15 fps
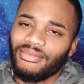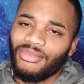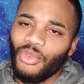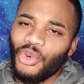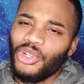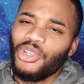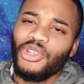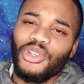
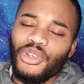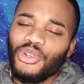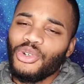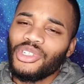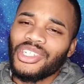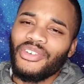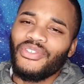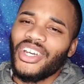will you
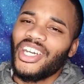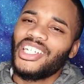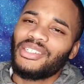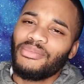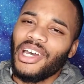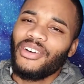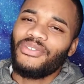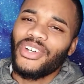use
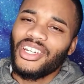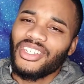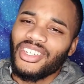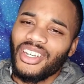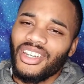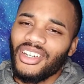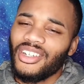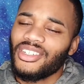advanced math for
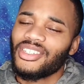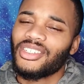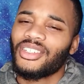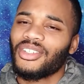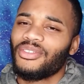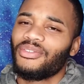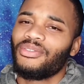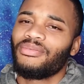engineers?
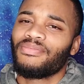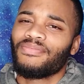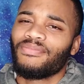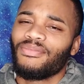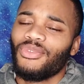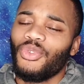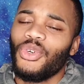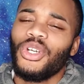
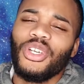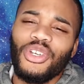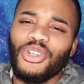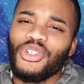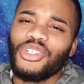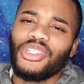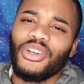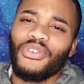We
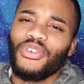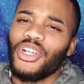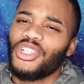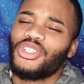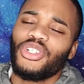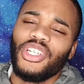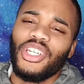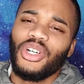use
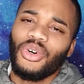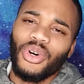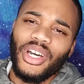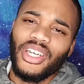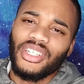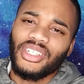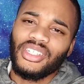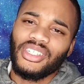differential
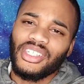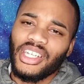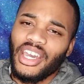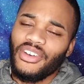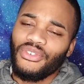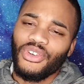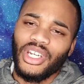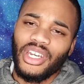equations
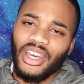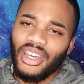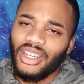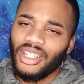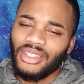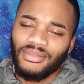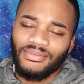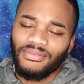every
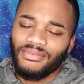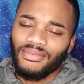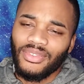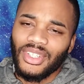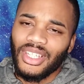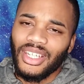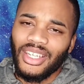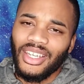day.
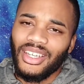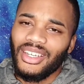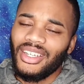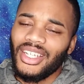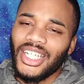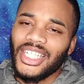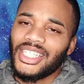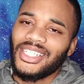
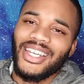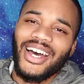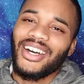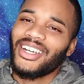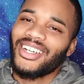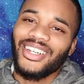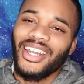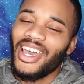It's
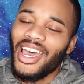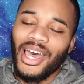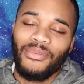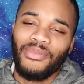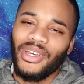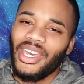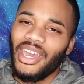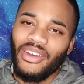not gonna
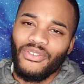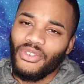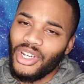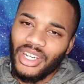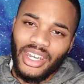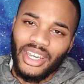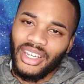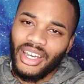happen
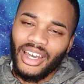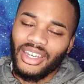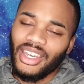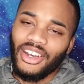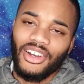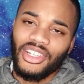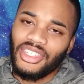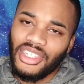every day. I
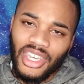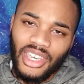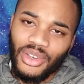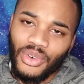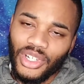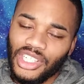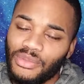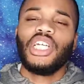guarantee
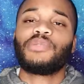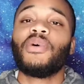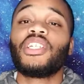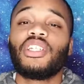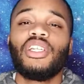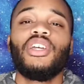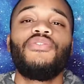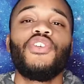you,
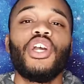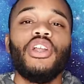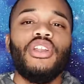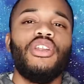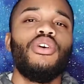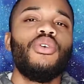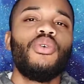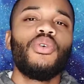especially if you're
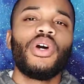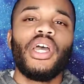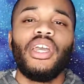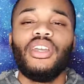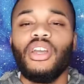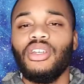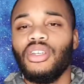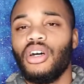new and
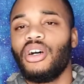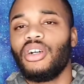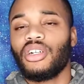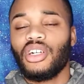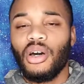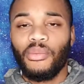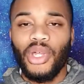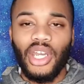you're young
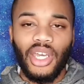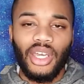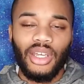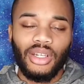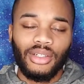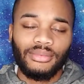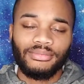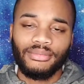coming
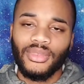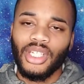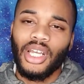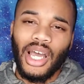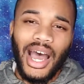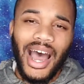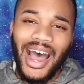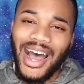in, I
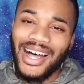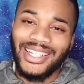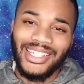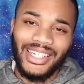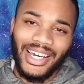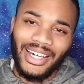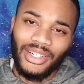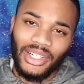highly doubt